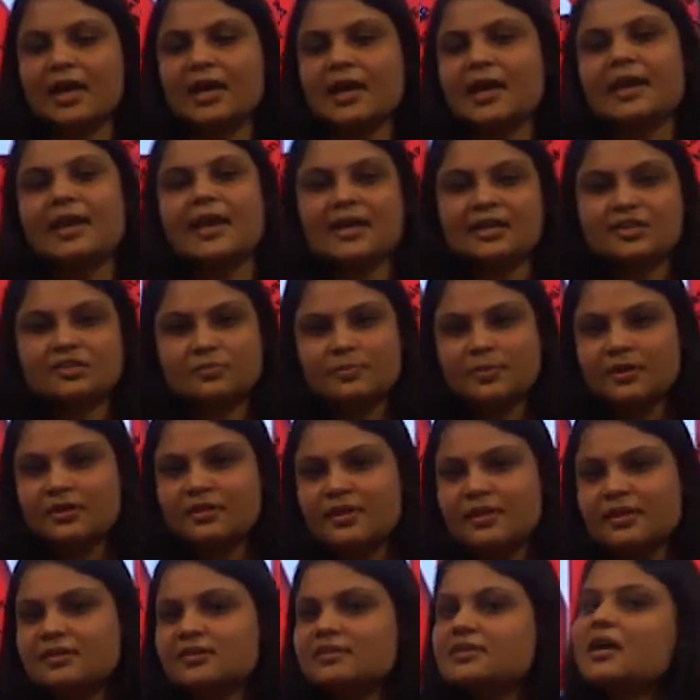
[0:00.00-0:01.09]
and
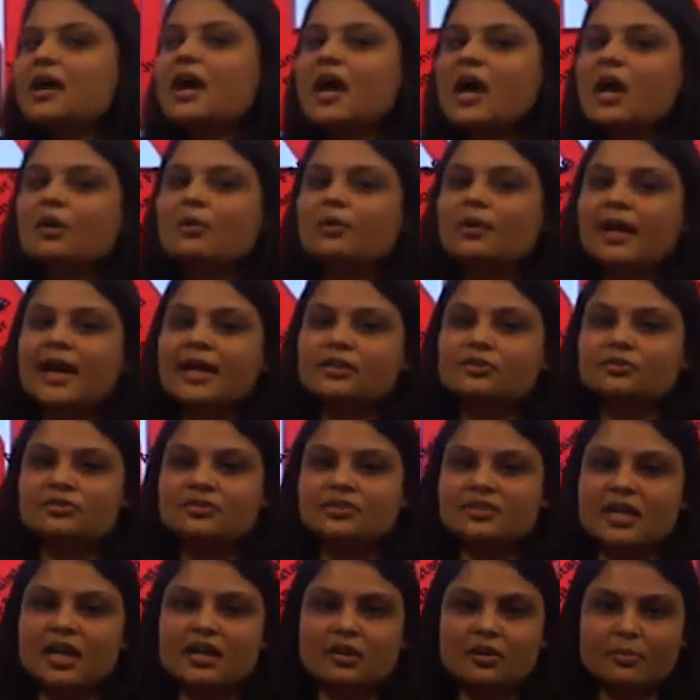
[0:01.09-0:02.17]
experience, I would like to
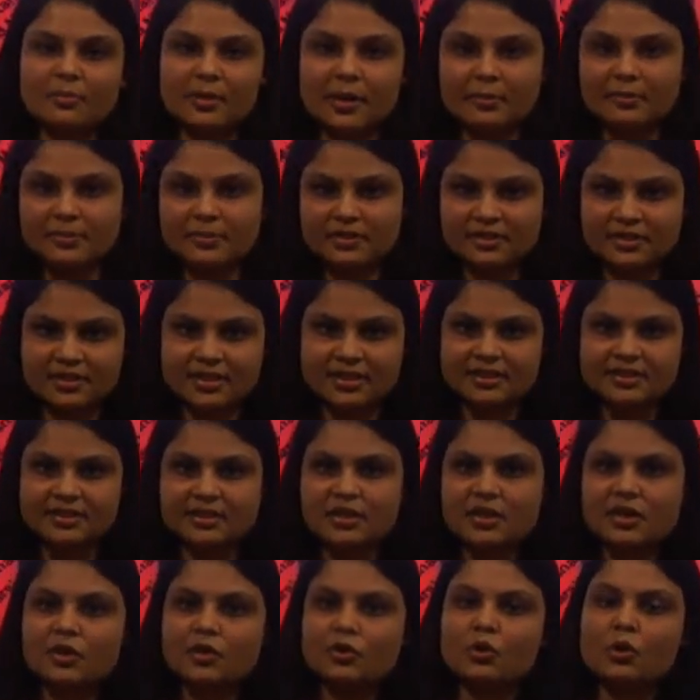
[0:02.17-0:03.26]
start up my business
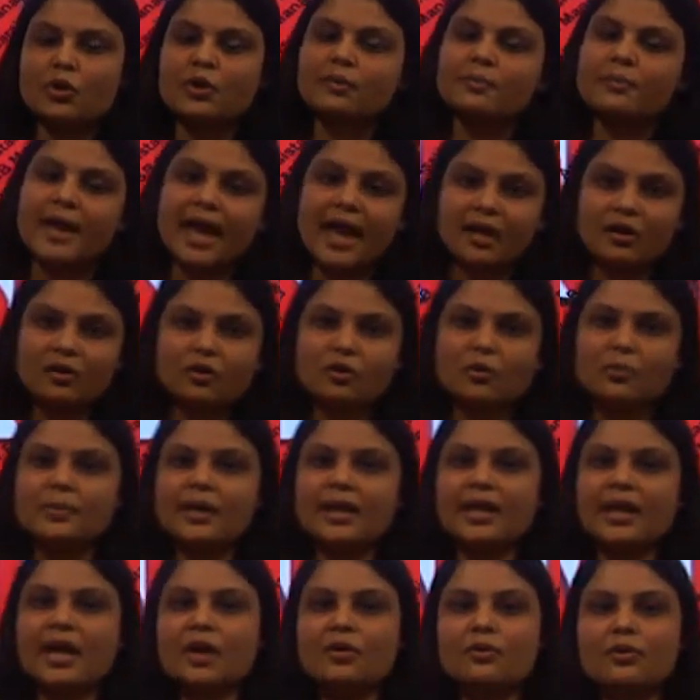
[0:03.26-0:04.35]
going back home,
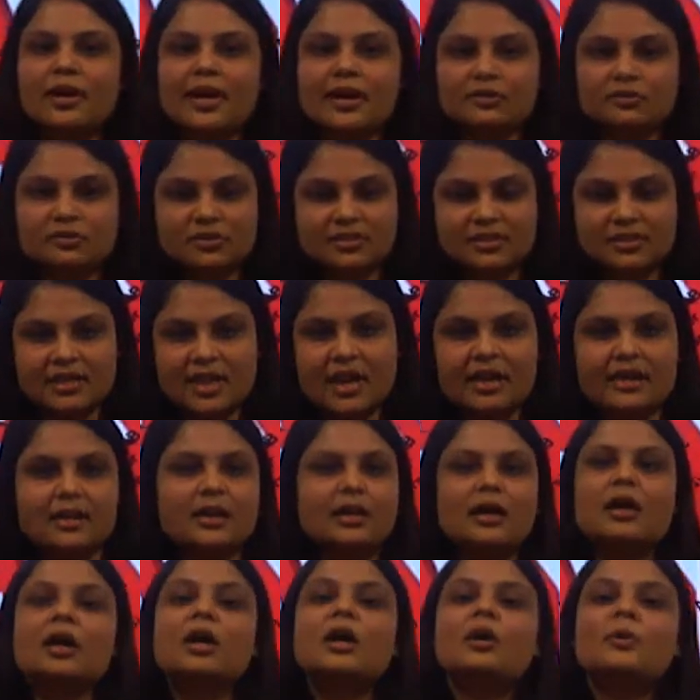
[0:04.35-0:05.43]
and I would like to start
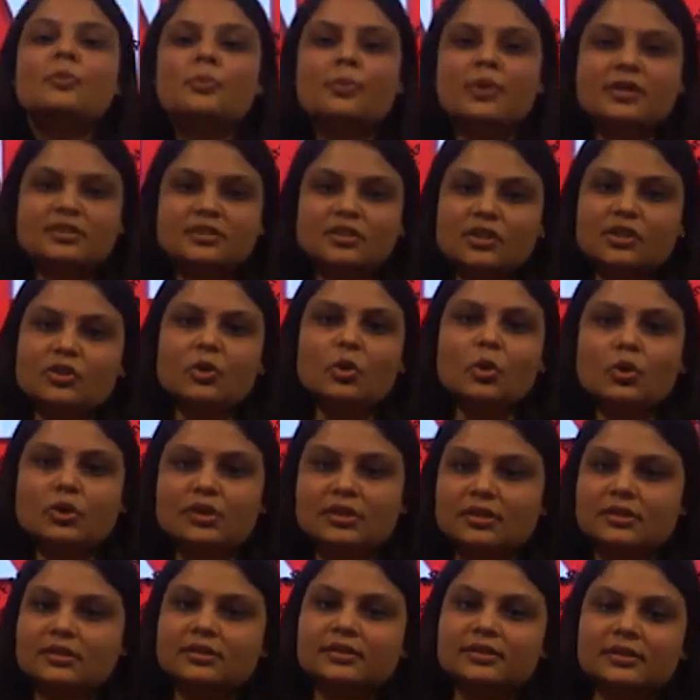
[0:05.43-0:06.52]
a budget
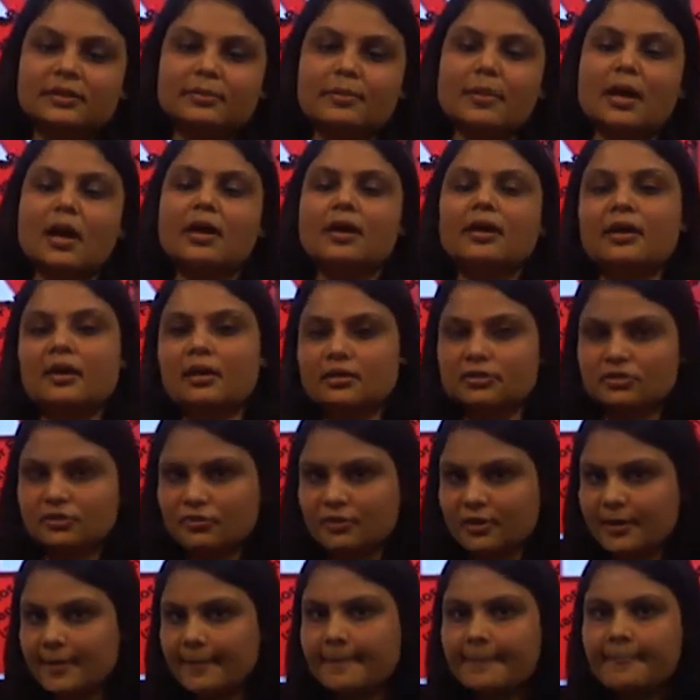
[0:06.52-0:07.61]
hotel in my
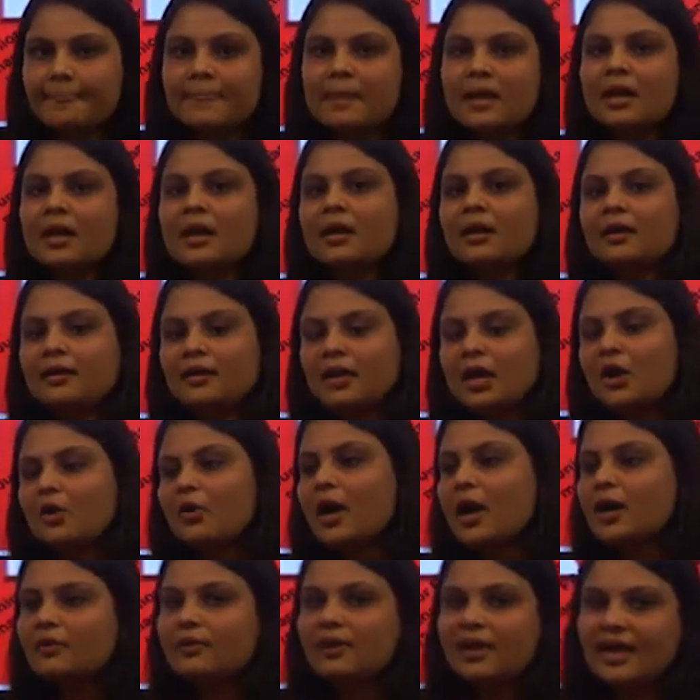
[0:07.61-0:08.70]
country. Now
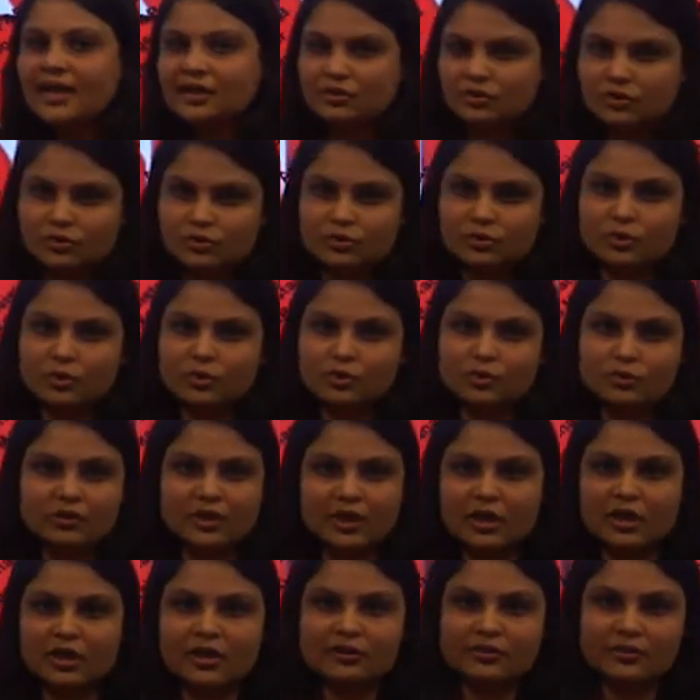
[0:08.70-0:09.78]
I would like to show you the
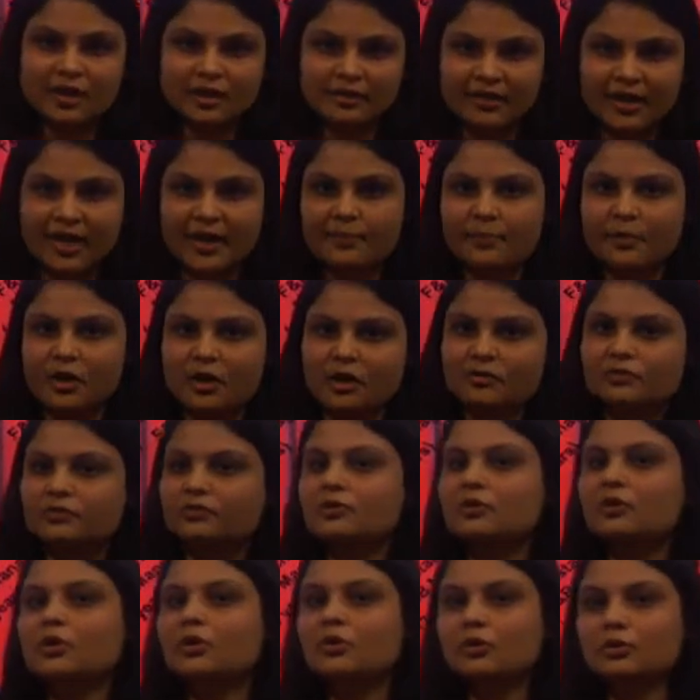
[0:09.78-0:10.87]
contract type of
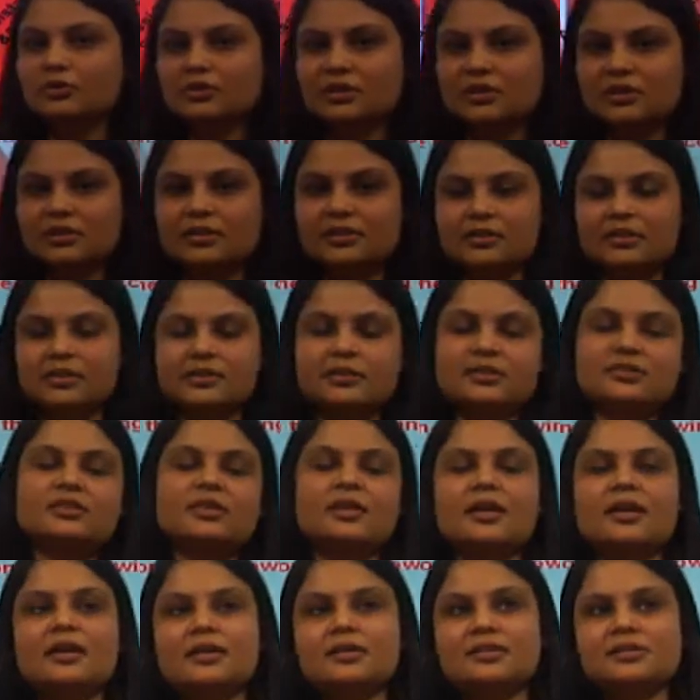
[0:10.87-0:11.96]
hotel in
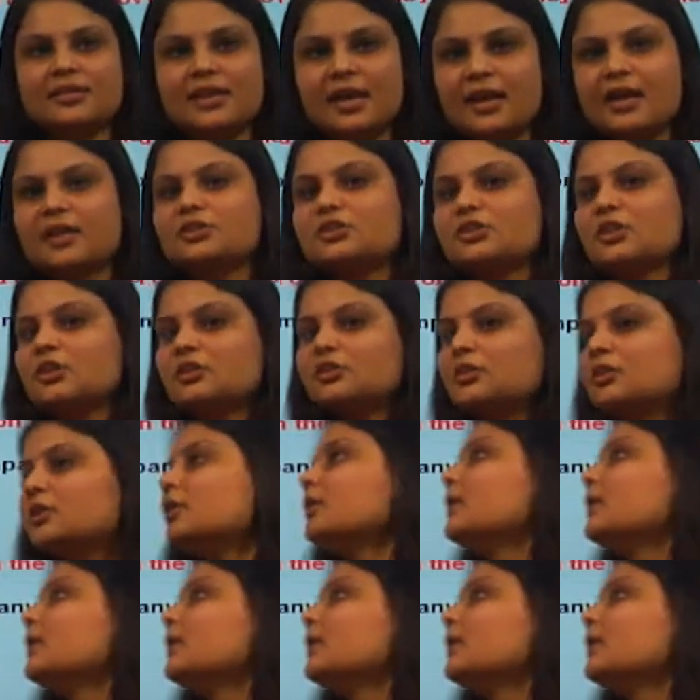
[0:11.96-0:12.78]
Sheraton